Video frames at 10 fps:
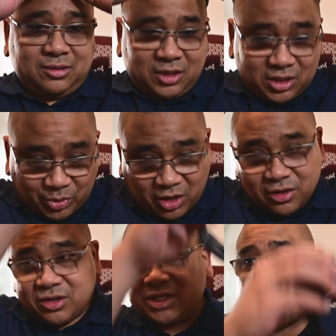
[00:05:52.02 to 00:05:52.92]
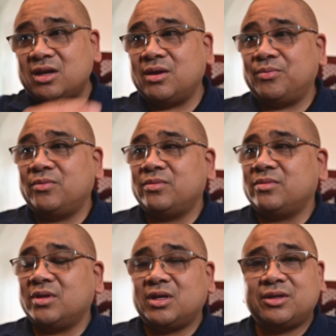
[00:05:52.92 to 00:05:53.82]
Because my other setup,
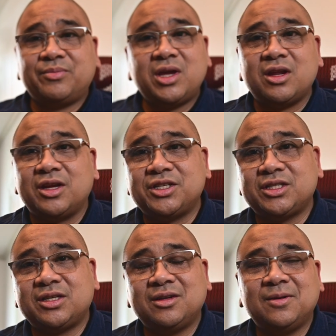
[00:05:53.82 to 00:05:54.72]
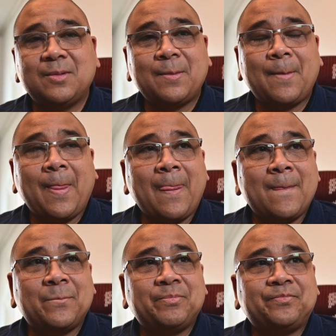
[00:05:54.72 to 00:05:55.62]
man, it just,
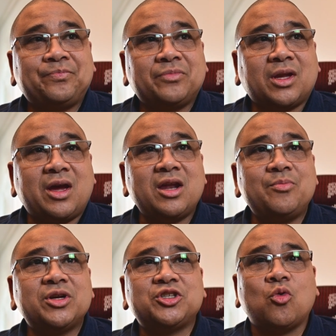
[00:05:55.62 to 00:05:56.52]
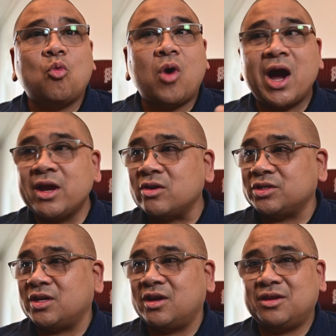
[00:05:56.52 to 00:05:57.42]
I had a bunch of
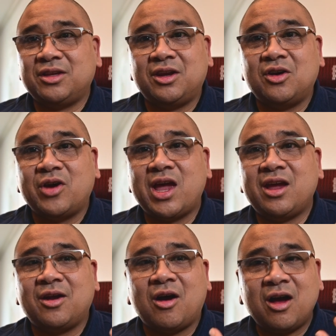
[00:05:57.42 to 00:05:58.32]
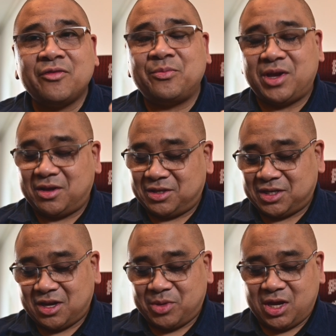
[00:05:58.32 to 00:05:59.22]
wires on, you know, hanging off me all the
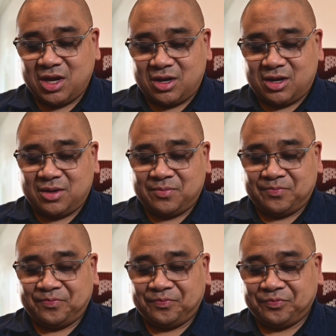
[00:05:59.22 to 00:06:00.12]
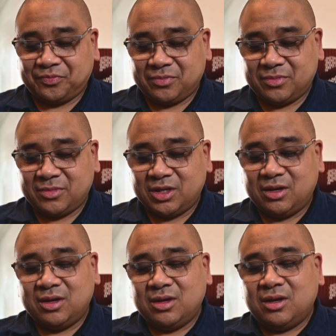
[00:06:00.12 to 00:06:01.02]
time. I hated it.
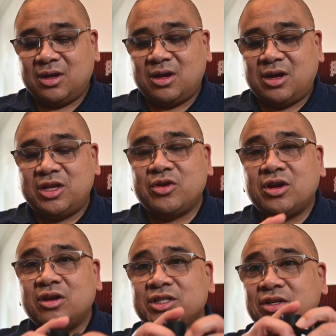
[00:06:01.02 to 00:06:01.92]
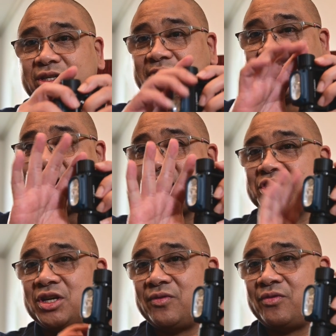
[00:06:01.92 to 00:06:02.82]
Uh, you can also detach it